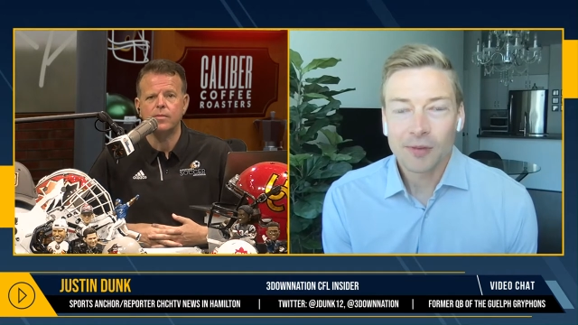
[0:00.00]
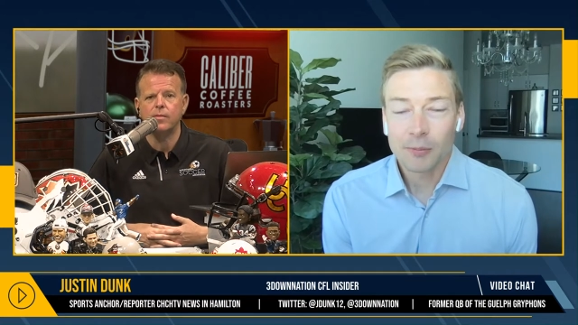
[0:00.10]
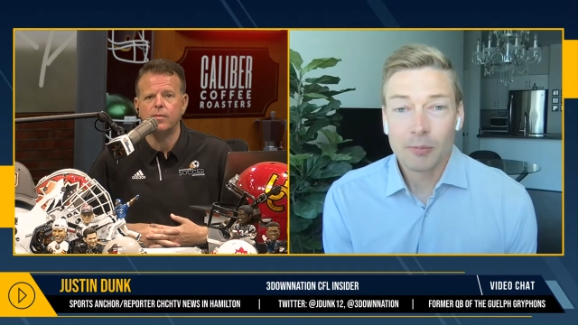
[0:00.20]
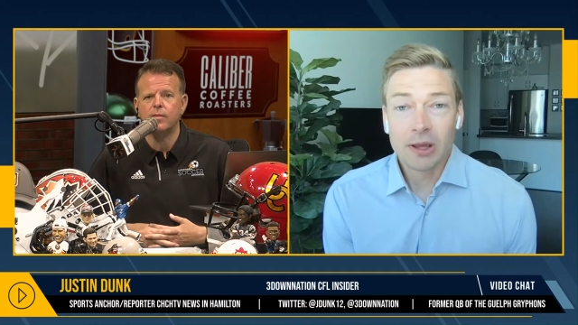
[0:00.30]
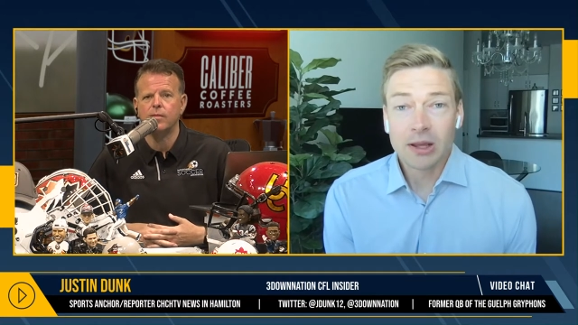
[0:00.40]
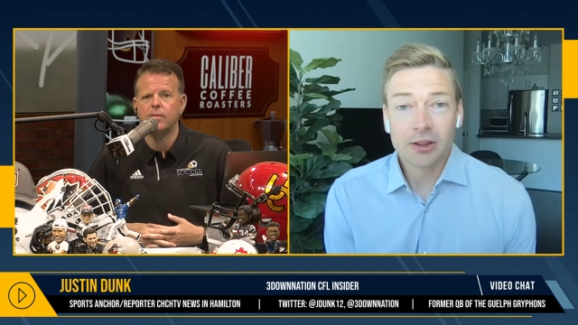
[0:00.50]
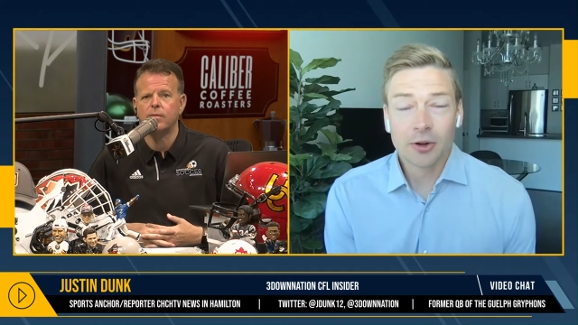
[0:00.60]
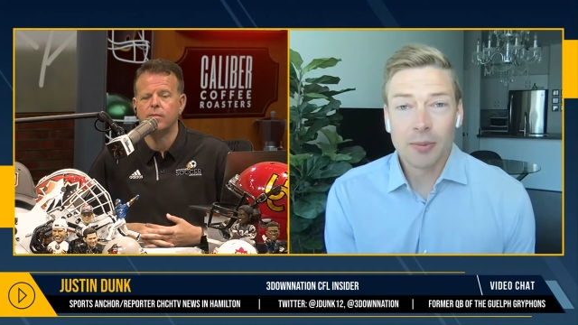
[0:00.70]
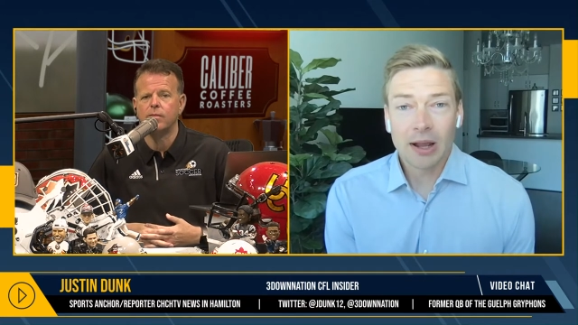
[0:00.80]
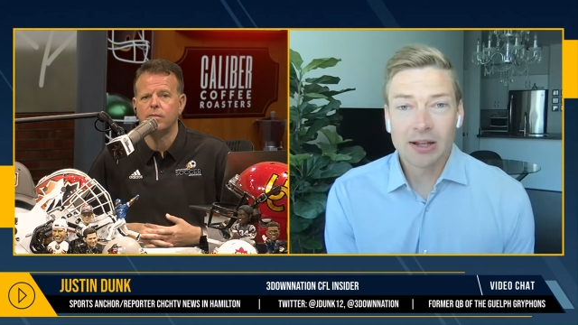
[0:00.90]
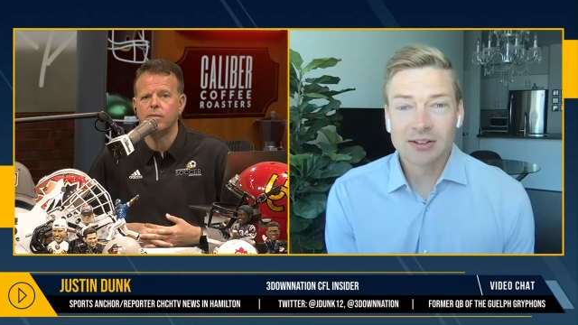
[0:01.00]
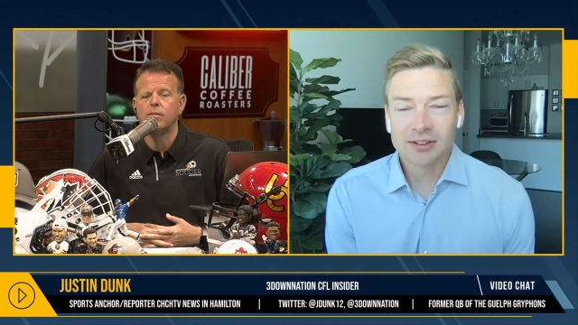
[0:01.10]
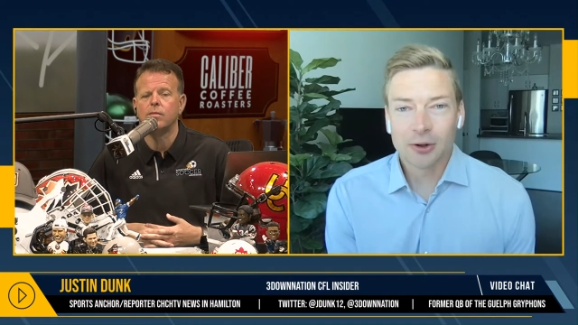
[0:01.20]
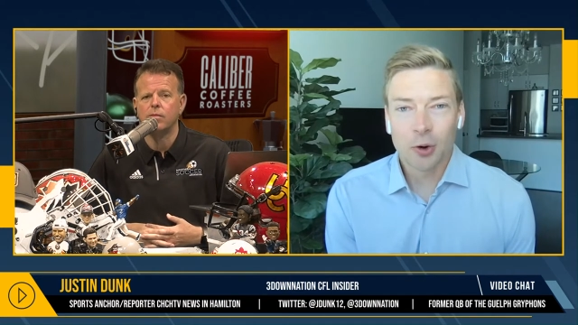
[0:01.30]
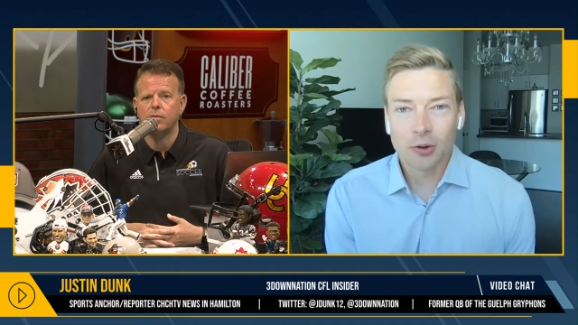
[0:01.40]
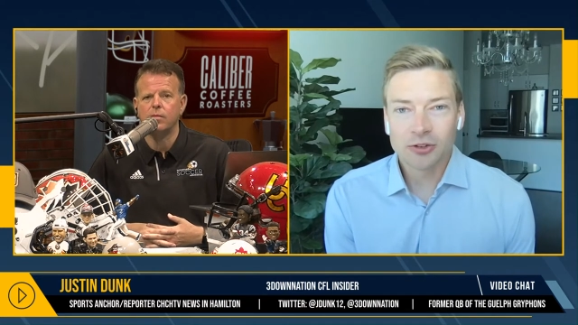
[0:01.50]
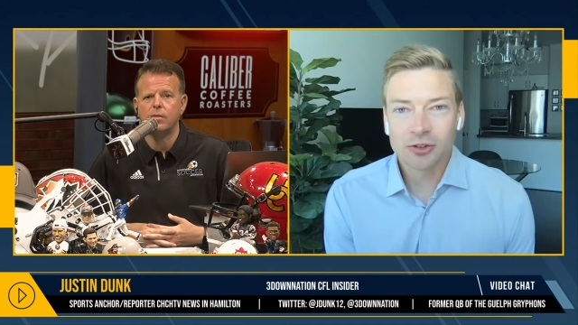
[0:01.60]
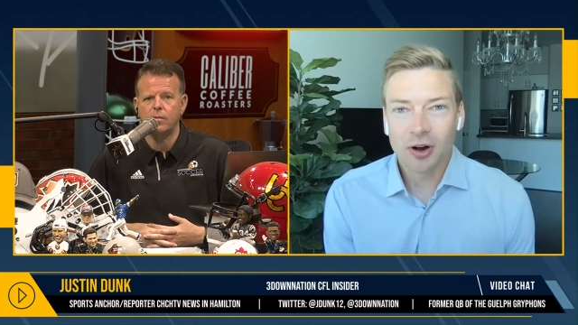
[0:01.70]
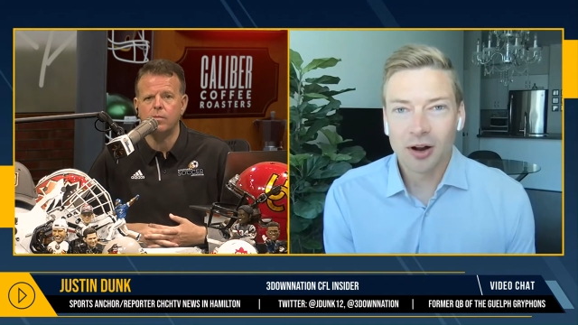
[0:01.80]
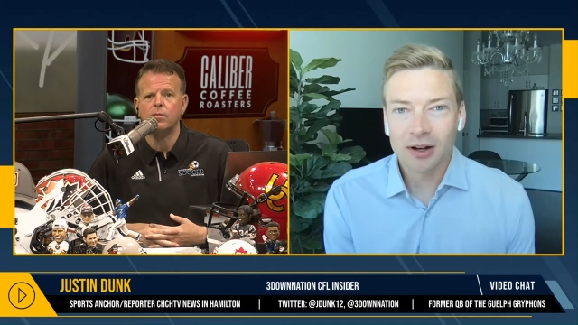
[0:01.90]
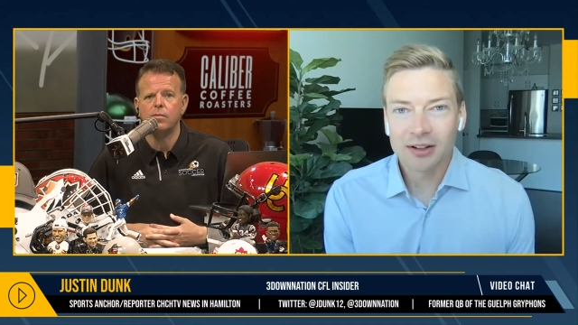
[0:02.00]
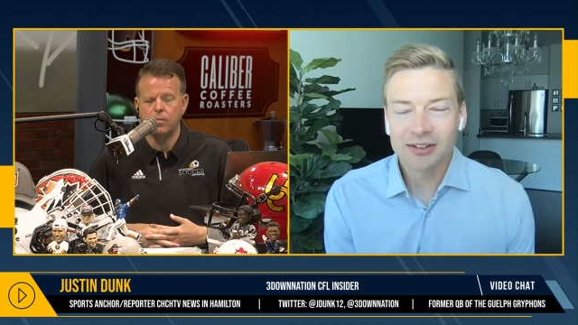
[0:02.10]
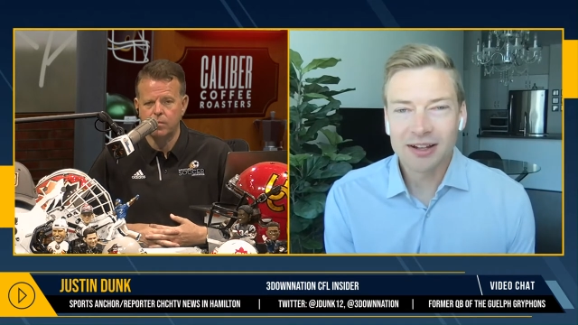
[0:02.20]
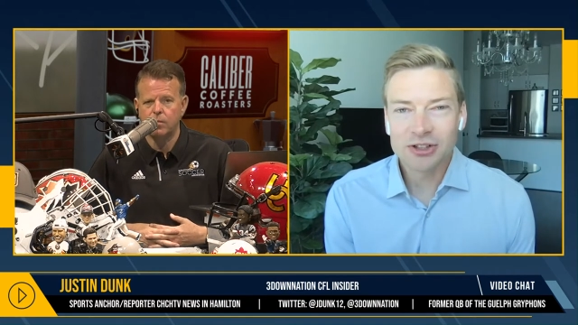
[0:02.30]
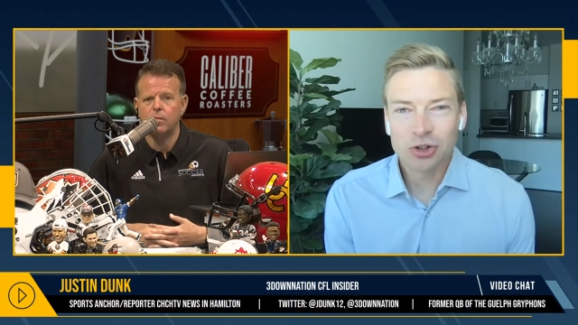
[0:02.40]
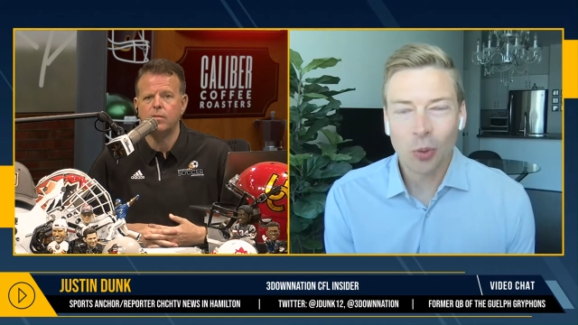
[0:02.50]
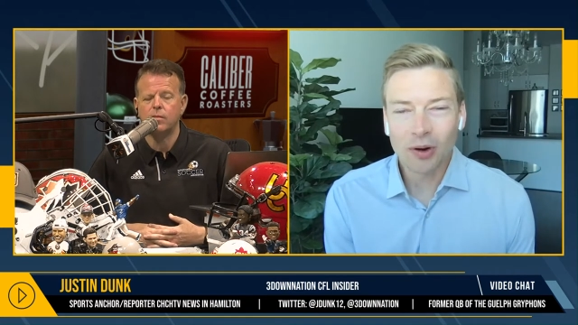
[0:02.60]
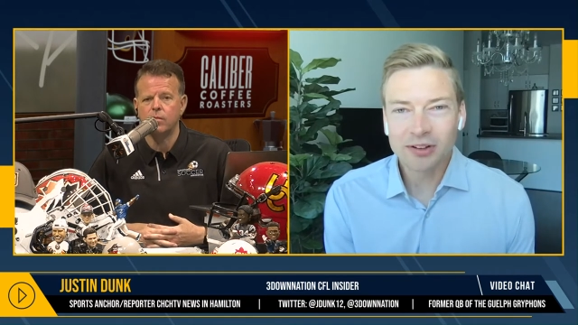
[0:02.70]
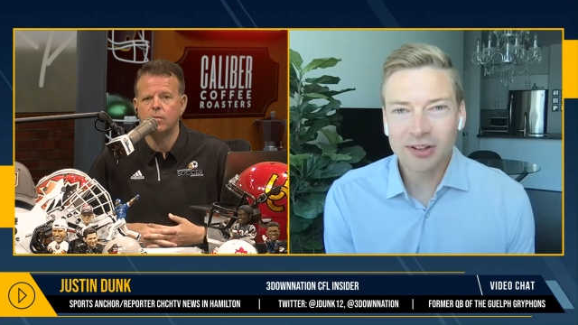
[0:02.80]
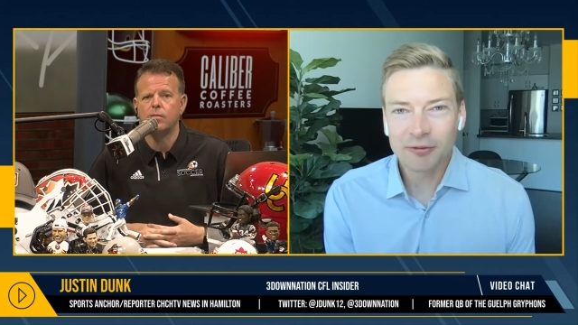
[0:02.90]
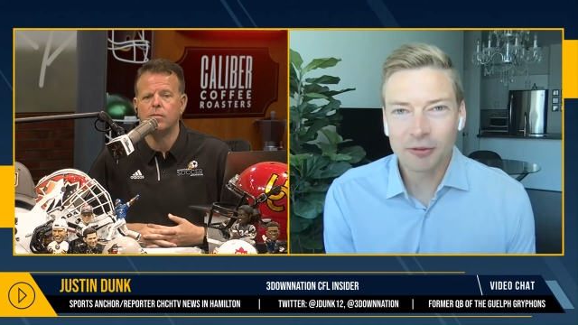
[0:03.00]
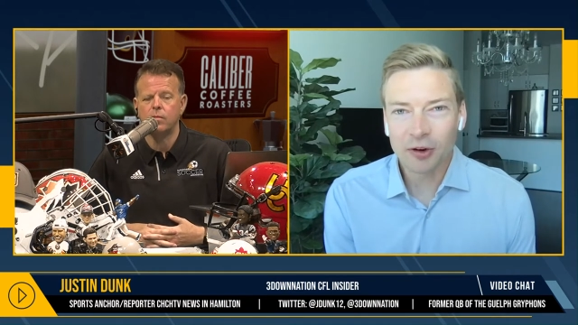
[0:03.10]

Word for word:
Speaker 1: Me either, man. He's still going strong at his age 27 for